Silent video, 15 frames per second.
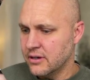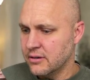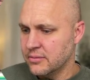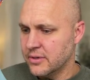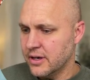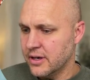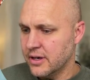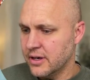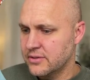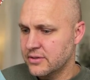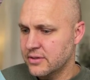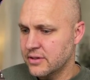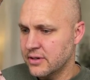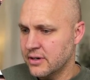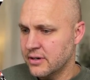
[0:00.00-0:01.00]
Yes,
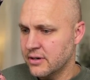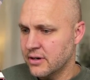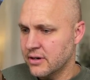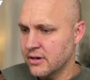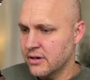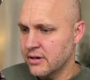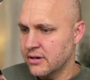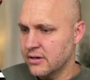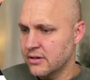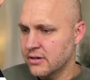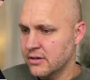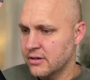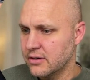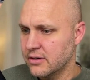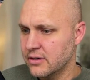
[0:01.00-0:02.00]
there
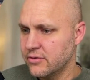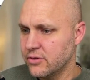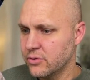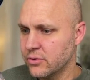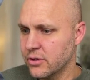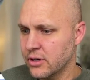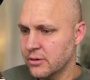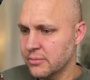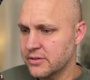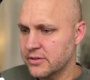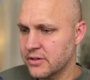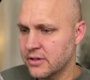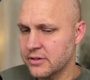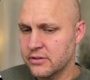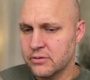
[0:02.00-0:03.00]
are a few comments,
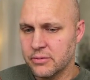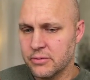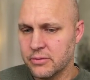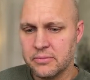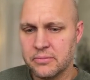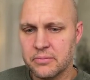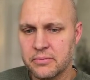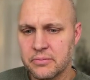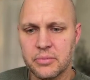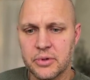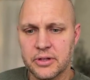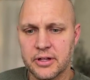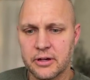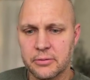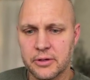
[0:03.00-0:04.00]
not too many,
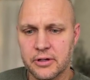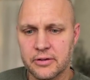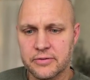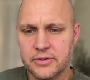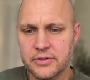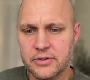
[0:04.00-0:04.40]
but that'll be enough to